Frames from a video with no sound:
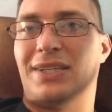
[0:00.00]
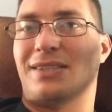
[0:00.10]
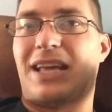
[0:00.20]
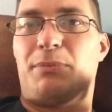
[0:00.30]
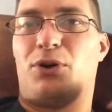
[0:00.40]

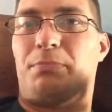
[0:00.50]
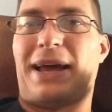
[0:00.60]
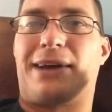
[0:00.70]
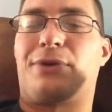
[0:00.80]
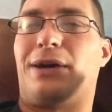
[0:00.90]
same old
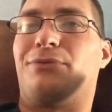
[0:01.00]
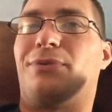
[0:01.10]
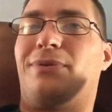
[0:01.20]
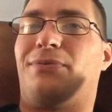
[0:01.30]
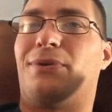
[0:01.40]

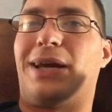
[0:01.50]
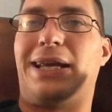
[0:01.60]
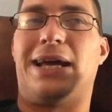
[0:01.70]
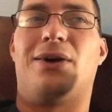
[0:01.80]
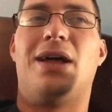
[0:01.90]
background for
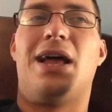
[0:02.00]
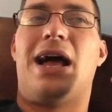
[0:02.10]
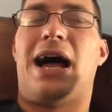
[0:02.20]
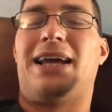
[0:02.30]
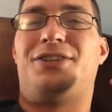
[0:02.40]
right now.
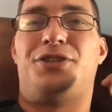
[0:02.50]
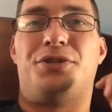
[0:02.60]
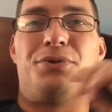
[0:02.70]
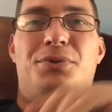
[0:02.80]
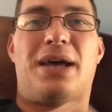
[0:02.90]
I
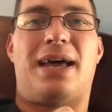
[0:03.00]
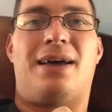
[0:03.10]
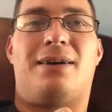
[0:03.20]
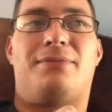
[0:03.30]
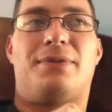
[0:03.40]
do
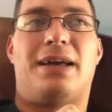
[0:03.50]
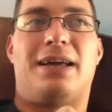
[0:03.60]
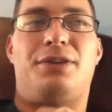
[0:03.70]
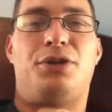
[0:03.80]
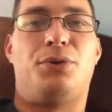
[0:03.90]
have
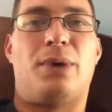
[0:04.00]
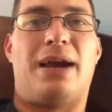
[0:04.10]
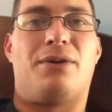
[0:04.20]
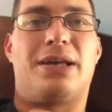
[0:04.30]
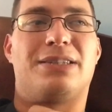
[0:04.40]
a new
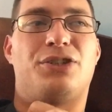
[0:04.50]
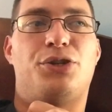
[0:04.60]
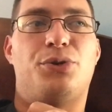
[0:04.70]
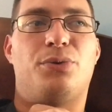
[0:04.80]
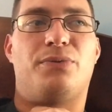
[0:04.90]
area
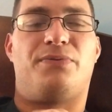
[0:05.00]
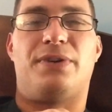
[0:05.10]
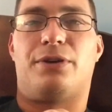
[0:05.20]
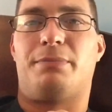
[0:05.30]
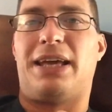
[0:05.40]
to
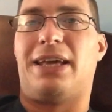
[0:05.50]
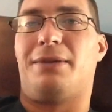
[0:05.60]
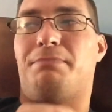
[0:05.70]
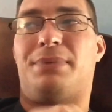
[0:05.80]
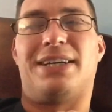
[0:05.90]
film
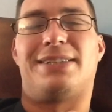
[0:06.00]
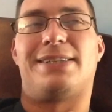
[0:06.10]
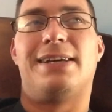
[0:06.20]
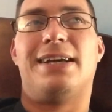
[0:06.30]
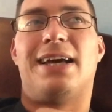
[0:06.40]
in,
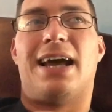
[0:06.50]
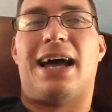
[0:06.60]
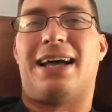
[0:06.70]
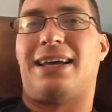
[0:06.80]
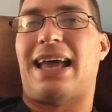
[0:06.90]
but
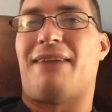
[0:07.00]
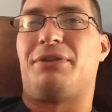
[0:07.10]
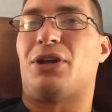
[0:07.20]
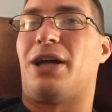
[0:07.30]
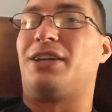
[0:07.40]
I
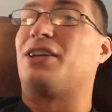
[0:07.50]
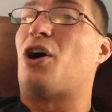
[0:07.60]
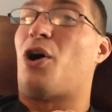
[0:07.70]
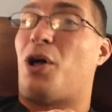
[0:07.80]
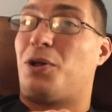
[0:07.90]
haven't gotten it
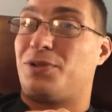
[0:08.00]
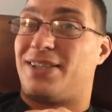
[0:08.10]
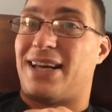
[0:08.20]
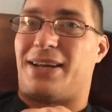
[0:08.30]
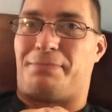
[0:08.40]
all
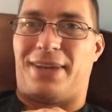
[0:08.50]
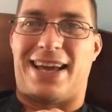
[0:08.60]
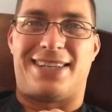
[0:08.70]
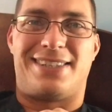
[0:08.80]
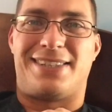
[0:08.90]
set up
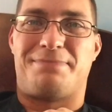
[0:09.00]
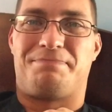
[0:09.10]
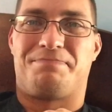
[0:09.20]
yet.